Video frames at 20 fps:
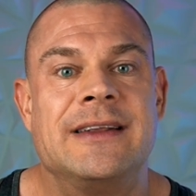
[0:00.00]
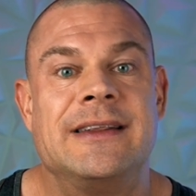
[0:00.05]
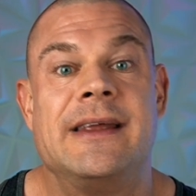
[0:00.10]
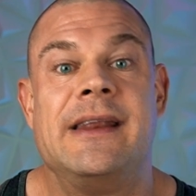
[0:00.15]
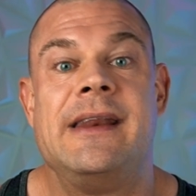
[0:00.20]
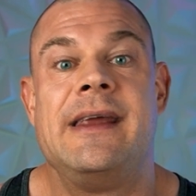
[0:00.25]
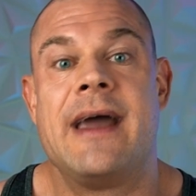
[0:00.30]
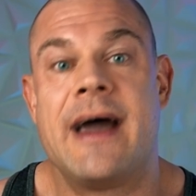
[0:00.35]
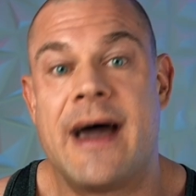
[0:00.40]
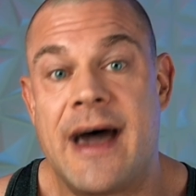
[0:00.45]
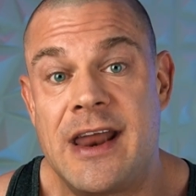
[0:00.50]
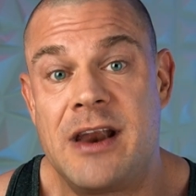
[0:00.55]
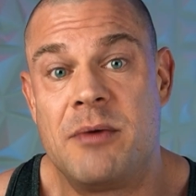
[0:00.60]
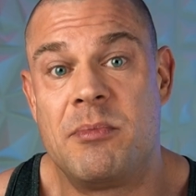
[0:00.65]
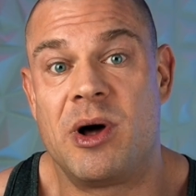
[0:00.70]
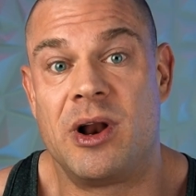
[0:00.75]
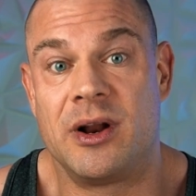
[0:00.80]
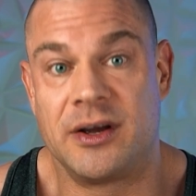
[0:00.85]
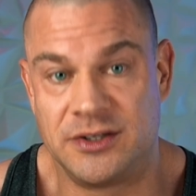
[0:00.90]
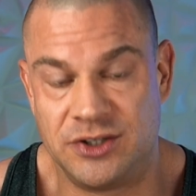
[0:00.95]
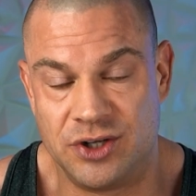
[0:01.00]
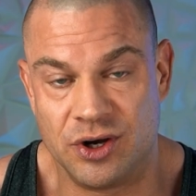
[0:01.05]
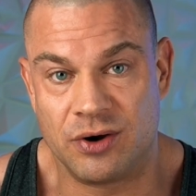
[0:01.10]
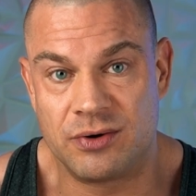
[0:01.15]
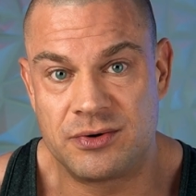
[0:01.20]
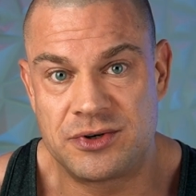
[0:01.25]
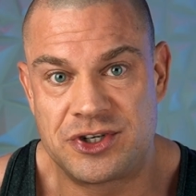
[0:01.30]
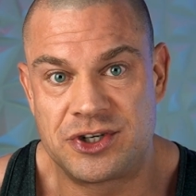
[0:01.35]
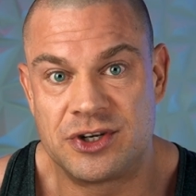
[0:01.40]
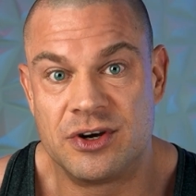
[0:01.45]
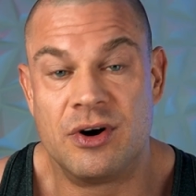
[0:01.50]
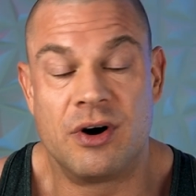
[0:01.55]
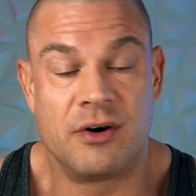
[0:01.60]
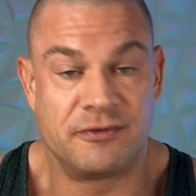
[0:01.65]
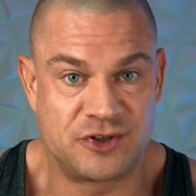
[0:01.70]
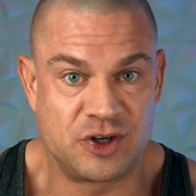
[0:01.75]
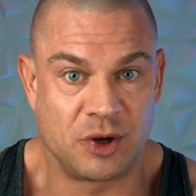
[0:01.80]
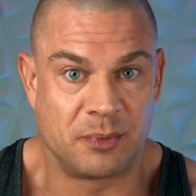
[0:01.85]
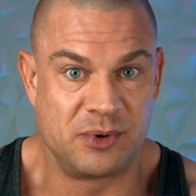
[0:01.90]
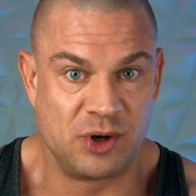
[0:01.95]
than the anabolic dose of
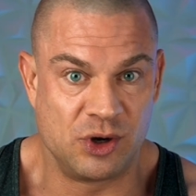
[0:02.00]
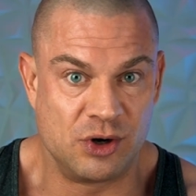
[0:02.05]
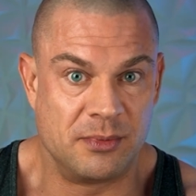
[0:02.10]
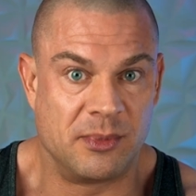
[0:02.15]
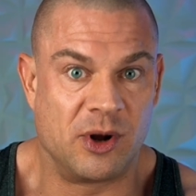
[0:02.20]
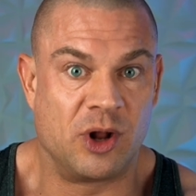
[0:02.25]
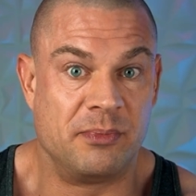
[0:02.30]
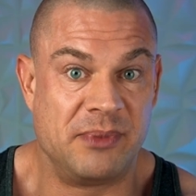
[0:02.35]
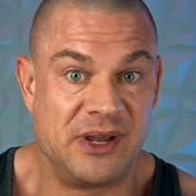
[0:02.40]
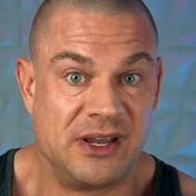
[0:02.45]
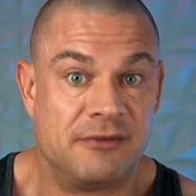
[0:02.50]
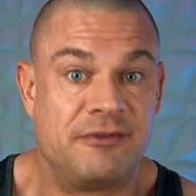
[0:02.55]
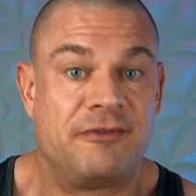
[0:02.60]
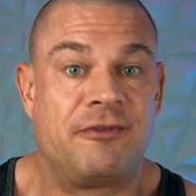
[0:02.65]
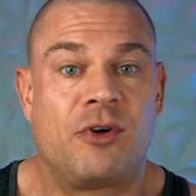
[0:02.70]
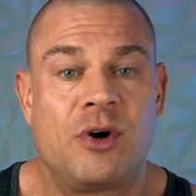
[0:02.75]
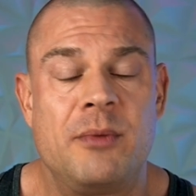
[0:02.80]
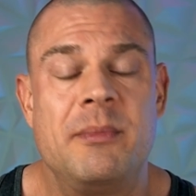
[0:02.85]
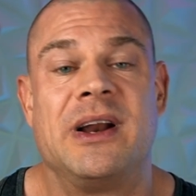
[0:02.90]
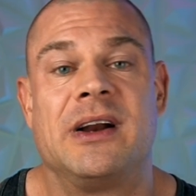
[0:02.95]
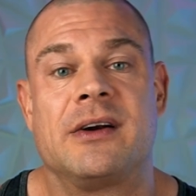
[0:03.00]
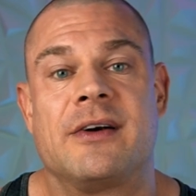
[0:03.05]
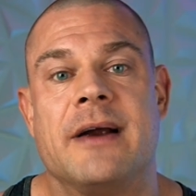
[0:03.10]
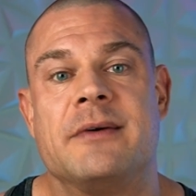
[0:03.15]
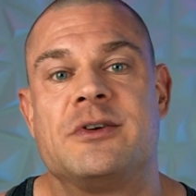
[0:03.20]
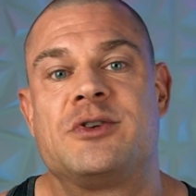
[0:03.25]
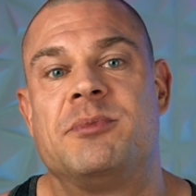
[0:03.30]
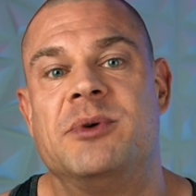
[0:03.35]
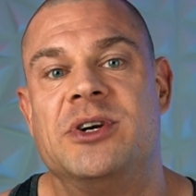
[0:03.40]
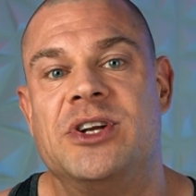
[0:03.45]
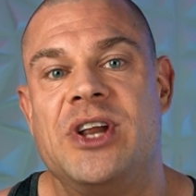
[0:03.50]
salbutamol being 4 milligrams per